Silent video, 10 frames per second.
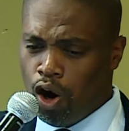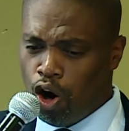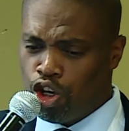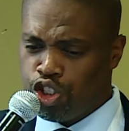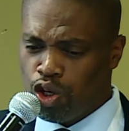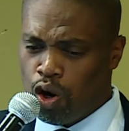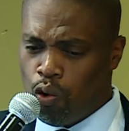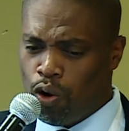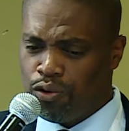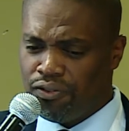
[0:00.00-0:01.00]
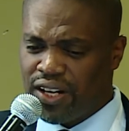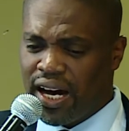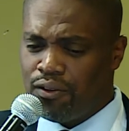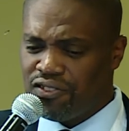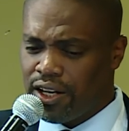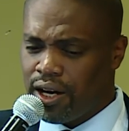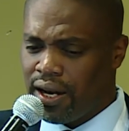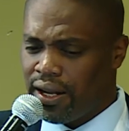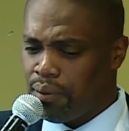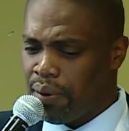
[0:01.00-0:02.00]
Also, what we've done
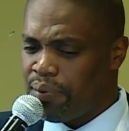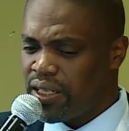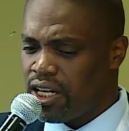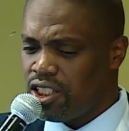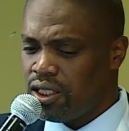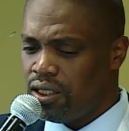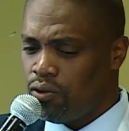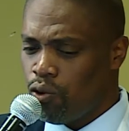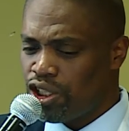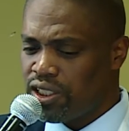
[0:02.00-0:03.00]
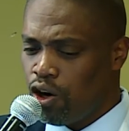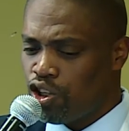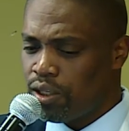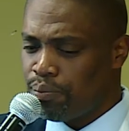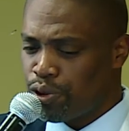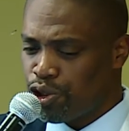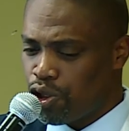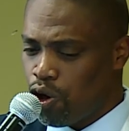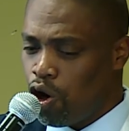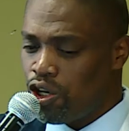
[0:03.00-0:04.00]
another publication, Water Audit
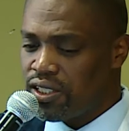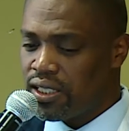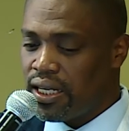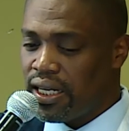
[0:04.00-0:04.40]
Protocols,